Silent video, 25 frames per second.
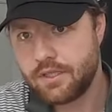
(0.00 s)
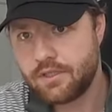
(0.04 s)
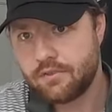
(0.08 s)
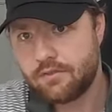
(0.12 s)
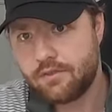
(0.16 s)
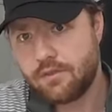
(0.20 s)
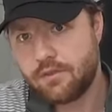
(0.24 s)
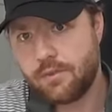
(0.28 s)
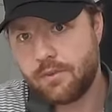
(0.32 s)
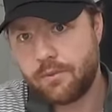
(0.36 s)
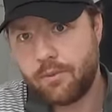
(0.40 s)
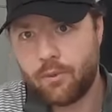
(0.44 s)
a
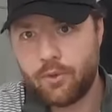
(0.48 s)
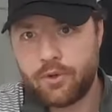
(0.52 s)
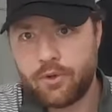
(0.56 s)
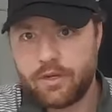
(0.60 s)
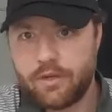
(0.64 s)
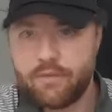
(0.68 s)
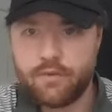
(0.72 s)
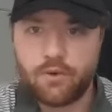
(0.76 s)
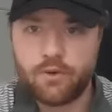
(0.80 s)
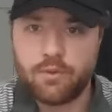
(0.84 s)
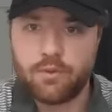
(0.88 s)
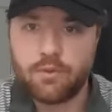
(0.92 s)
little bit more
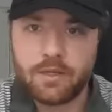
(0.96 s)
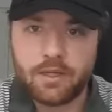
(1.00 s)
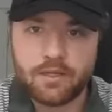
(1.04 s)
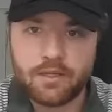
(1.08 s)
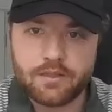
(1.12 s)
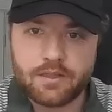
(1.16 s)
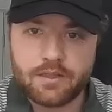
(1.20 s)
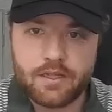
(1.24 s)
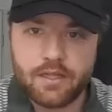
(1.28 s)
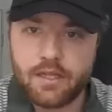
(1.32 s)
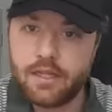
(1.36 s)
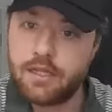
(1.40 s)
difficult
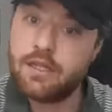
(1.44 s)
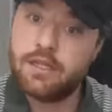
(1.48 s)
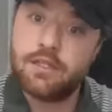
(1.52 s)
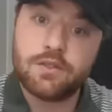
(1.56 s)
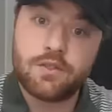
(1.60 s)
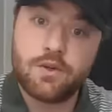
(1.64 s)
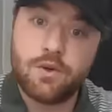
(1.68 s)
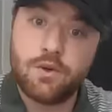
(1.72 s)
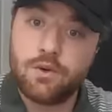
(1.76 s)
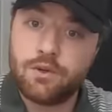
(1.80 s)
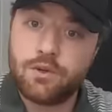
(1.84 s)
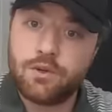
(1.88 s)
because it
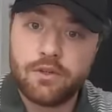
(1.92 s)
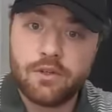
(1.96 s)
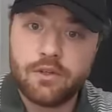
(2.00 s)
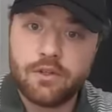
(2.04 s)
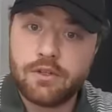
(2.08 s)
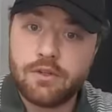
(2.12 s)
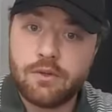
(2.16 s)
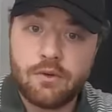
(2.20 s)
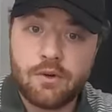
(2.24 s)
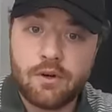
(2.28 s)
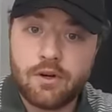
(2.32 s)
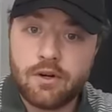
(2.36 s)
is
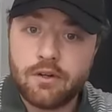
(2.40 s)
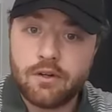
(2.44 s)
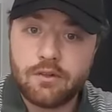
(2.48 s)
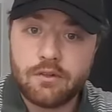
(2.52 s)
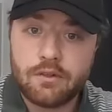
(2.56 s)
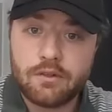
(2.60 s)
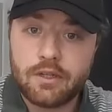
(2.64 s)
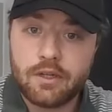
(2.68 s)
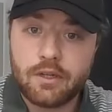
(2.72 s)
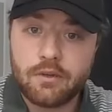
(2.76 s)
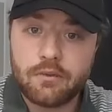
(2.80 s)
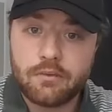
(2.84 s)
colder.
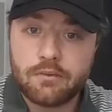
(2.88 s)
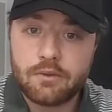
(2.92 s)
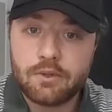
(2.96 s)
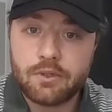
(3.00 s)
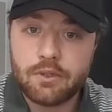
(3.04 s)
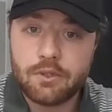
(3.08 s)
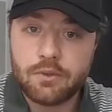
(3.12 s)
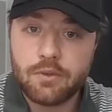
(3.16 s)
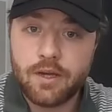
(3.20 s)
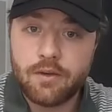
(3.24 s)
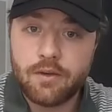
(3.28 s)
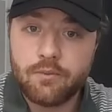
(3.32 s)
You
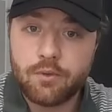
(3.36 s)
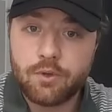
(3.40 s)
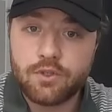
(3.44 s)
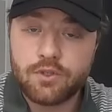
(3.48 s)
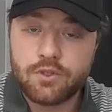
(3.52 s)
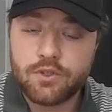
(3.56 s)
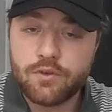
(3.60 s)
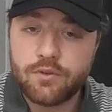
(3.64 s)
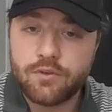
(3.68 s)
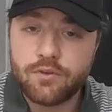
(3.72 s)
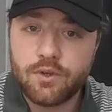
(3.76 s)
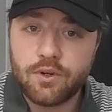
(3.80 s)
do have more
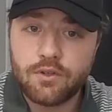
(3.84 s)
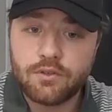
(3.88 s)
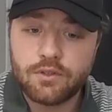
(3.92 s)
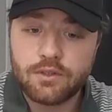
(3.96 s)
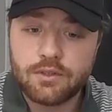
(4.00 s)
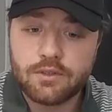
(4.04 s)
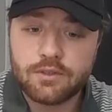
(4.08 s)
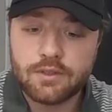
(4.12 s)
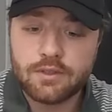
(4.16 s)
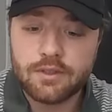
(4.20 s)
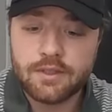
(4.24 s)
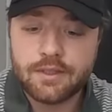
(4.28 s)

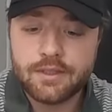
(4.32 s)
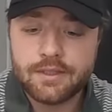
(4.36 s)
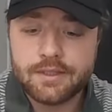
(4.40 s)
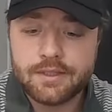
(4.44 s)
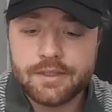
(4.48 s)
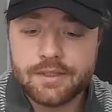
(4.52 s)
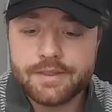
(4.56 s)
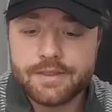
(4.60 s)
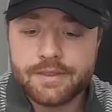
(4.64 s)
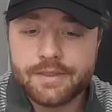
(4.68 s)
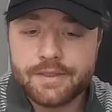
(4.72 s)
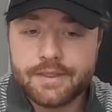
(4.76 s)
snowfall,
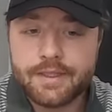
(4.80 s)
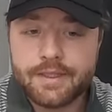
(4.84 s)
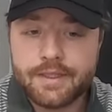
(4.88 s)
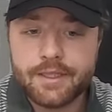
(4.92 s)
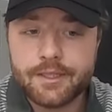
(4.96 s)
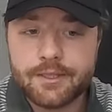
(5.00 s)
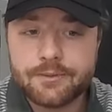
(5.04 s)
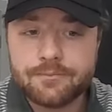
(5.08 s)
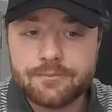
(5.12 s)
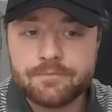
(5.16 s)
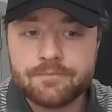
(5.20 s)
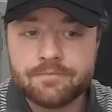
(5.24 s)

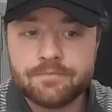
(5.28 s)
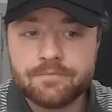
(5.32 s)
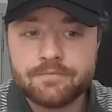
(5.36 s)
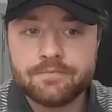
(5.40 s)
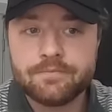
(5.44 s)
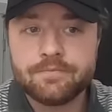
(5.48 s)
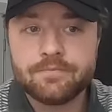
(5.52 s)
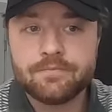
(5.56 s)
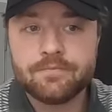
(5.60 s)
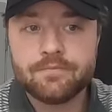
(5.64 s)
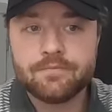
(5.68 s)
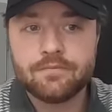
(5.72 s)
and
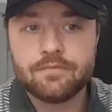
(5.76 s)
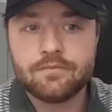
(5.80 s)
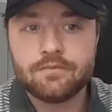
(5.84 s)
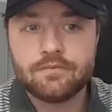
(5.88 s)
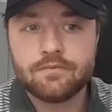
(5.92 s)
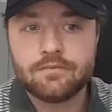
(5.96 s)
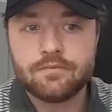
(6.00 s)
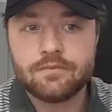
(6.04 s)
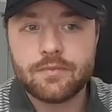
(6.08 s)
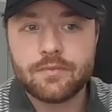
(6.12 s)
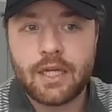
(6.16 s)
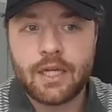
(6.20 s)

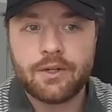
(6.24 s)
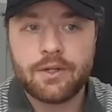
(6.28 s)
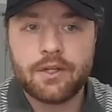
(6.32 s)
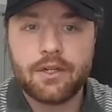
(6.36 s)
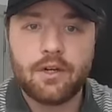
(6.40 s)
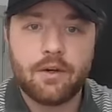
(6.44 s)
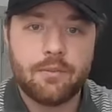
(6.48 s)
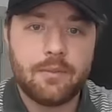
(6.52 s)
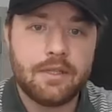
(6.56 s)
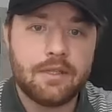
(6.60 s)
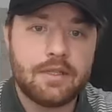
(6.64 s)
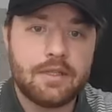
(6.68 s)
out
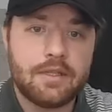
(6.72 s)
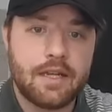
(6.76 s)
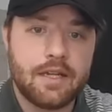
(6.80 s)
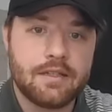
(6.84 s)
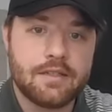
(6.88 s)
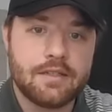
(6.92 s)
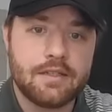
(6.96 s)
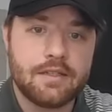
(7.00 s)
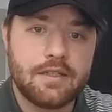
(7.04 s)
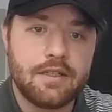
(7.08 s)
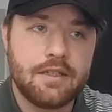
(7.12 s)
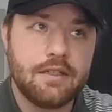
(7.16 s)
here, I mean,
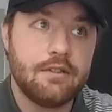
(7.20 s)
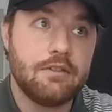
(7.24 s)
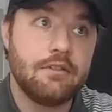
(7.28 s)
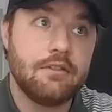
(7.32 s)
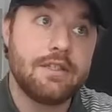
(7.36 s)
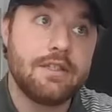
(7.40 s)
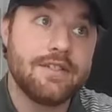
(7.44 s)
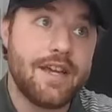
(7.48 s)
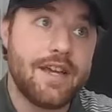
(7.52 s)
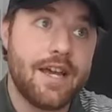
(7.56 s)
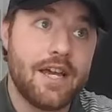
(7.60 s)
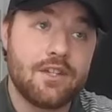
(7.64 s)
Tennessee or at
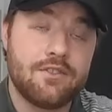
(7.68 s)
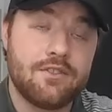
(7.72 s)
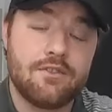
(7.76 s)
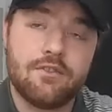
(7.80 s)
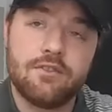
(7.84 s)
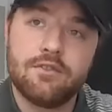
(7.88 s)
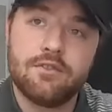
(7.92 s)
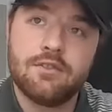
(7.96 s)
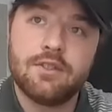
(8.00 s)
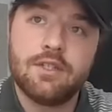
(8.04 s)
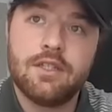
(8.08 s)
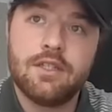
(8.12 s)
least
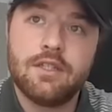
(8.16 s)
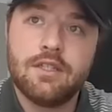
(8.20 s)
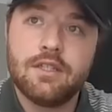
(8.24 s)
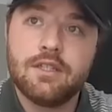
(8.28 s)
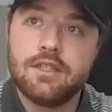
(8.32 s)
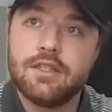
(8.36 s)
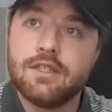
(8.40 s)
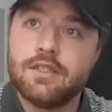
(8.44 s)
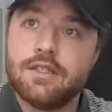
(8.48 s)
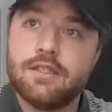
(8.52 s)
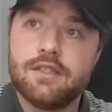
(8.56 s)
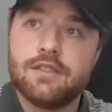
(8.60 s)
Nashville,
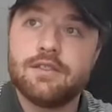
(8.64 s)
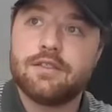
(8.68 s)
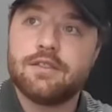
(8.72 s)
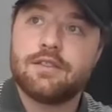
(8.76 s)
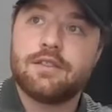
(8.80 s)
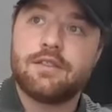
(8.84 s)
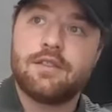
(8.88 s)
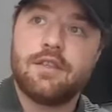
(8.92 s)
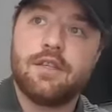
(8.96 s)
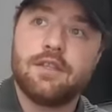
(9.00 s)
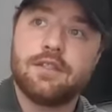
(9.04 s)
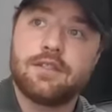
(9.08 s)
it
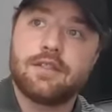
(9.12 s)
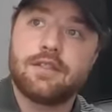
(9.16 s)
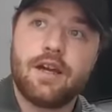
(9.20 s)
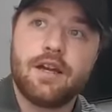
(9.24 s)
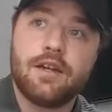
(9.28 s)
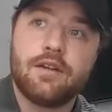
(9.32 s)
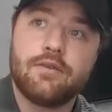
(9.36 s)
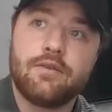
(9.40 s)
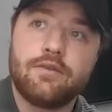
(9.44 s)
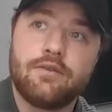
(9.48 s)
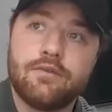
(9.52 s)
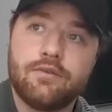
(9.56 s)
is
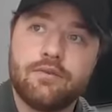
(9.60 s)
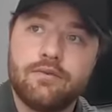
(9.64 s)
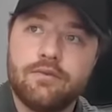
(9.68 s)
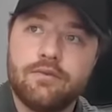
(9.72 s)
kind of